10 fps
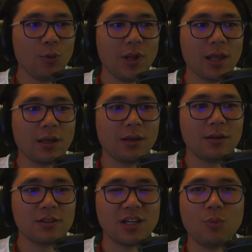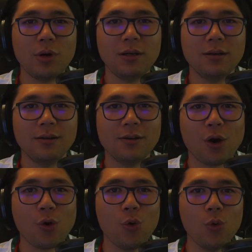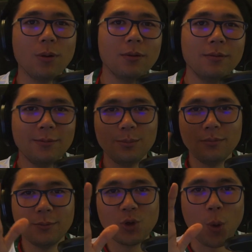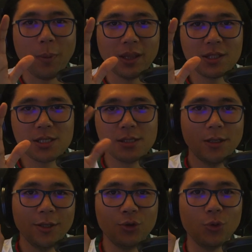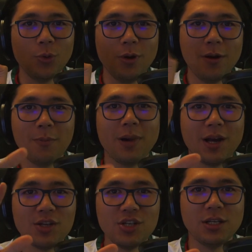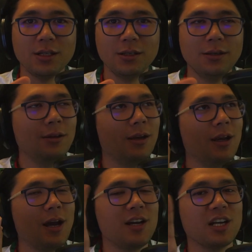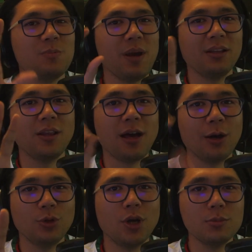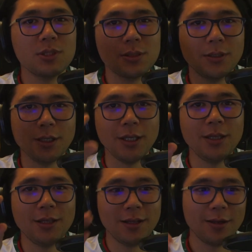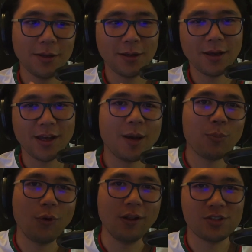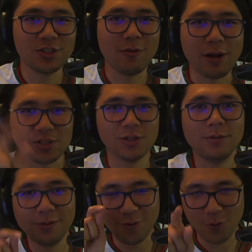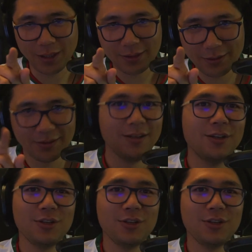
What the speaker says: I would like someone who commits to managing unexpected outcomes in an upwards direction, right?